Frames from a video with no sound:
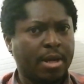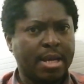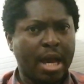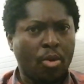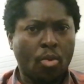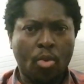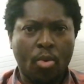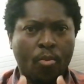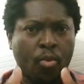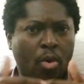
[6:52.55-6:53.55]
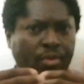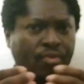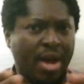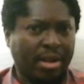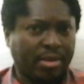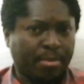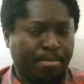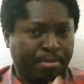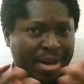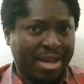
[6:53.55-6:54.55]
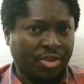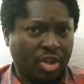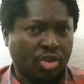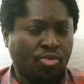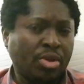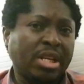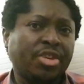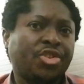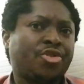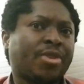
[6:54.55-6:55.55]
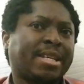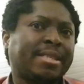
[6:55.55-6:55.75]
Now, what that passage really is trying